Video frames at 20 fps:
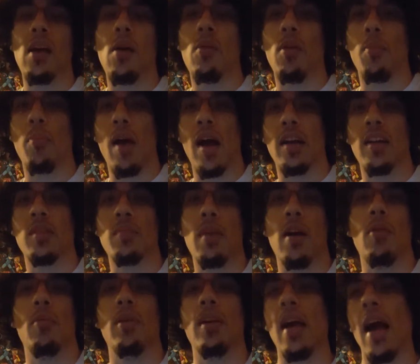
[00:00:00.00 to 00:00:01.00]
I want to practice my
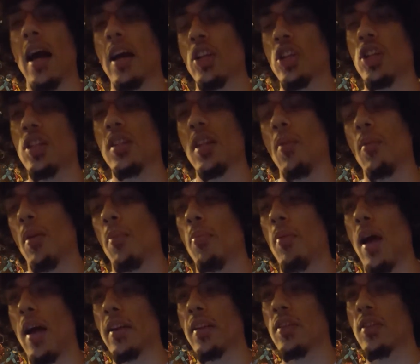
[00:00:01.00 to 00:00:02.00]
reactions, I want to
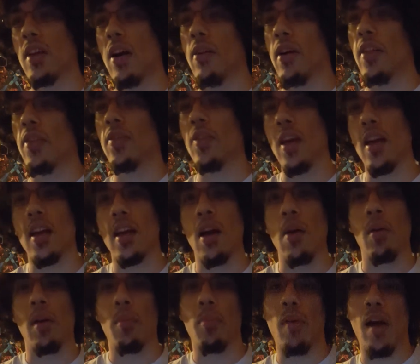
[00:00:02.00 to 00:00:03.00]
practice how I think, I
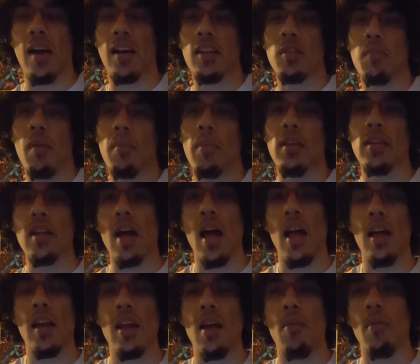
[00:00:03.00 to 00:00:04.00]
want to practice my
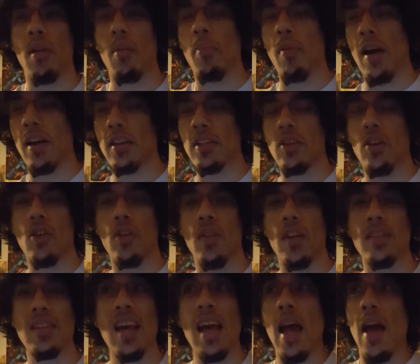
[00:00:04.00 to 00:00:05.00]
mentality, I want to practice how I do
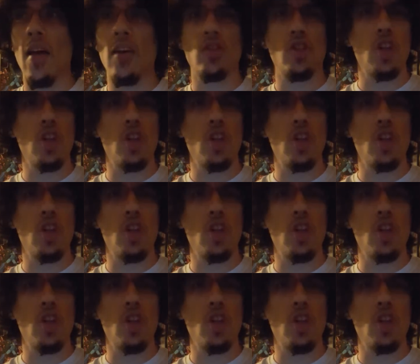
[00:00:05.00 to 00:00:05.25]
this. That's